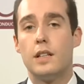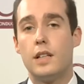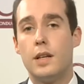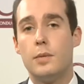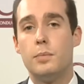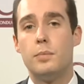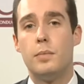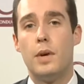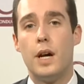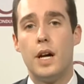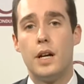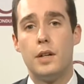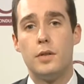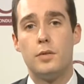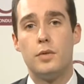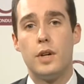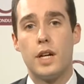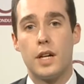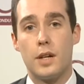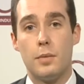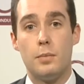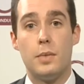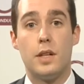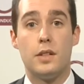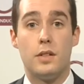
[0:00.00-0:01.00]
then my
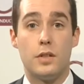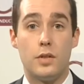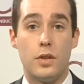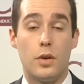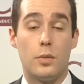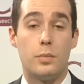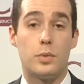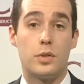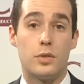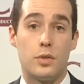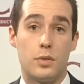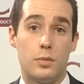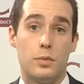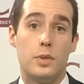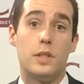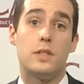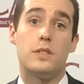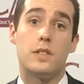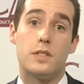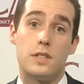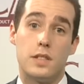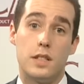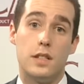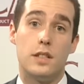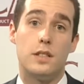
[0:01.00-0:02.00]
recommended option would be
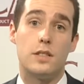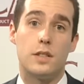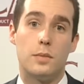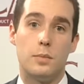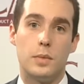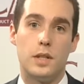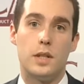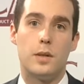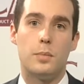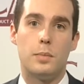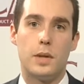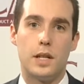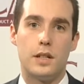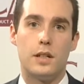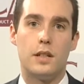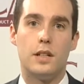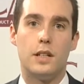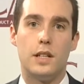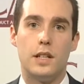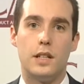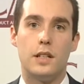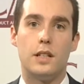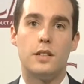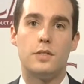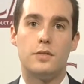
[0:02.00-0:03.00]
to seek some
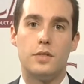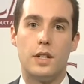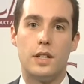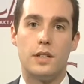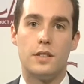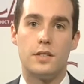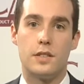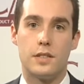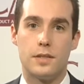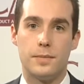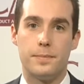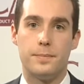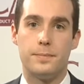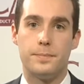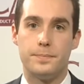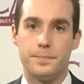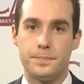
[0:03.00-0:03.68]
independent legal advice.